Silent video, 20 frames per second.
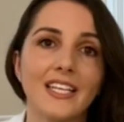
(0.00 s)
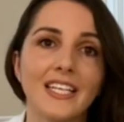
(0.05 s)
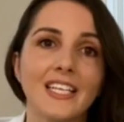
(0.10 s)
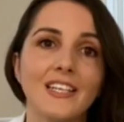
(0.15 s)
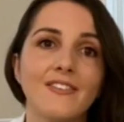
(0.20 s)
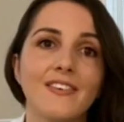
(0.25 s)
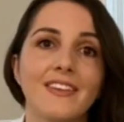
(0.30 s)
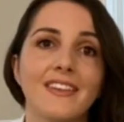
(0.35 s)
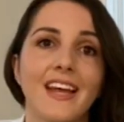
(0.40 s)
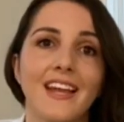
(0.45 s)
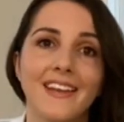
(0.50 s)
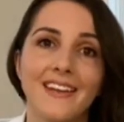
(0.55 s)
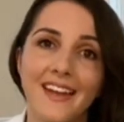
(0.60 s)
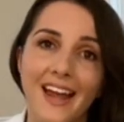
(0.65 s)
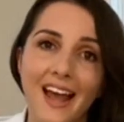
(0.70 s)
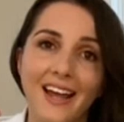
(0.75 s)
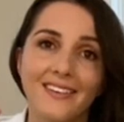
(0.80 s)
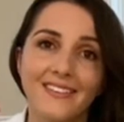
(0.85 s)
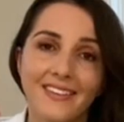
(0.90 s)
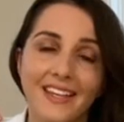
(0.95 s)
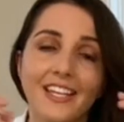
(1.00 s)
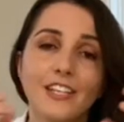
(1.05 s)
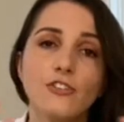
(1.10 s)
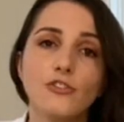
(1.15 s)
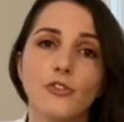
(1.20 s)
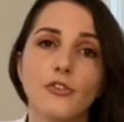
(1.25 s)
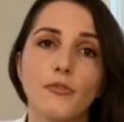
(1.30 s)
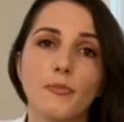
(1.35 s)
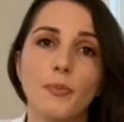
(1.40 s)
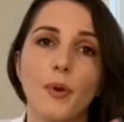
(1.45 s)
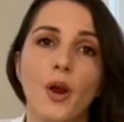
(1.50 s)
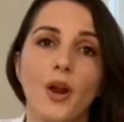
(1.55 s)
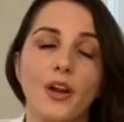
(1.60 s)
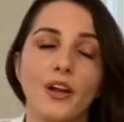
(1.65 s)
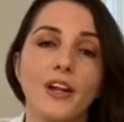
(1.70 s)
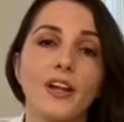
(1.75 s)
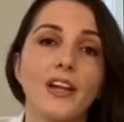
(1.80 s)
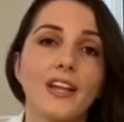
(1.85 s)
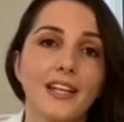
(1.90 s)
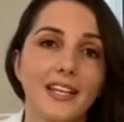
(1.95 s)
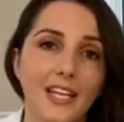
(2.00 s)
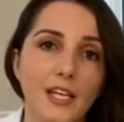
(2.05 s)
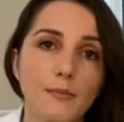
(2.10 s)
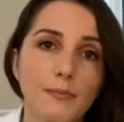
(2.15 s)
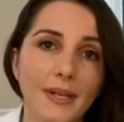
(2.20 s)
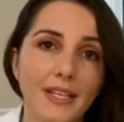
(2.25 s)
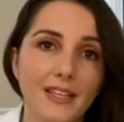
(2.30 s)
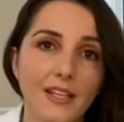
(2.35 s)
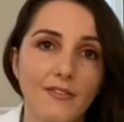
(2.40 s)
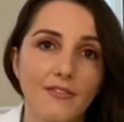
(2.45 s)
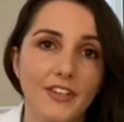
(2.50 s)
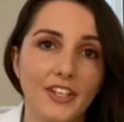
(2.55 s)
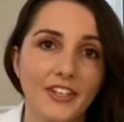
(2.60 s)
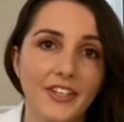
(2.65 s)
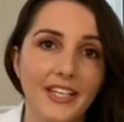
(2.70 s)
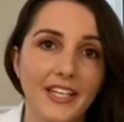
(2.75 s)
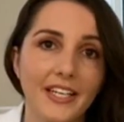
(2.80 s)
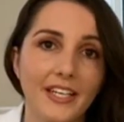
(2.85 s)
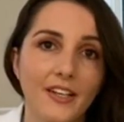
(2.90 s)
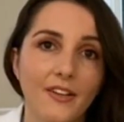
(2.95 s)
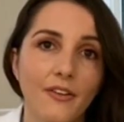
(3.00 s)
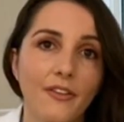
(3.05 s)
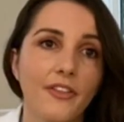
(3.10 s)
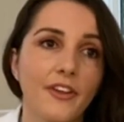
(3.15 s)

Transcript: even that non-dangerous part can make them very ill.